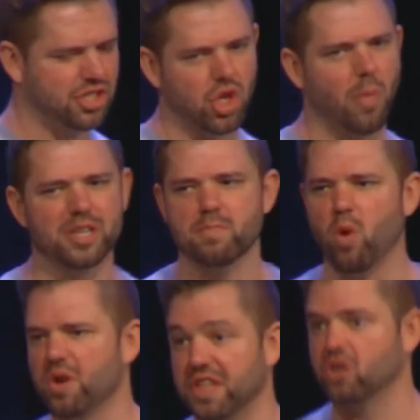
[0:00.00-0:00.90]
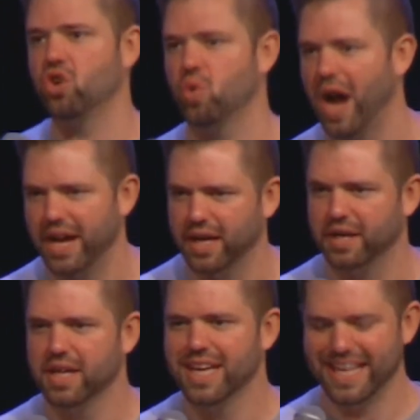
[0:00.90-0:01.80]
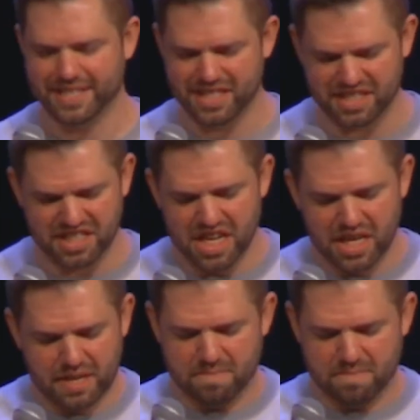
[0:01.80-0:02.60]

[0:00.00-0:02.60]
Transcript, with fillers: it's so much more than crying. It's this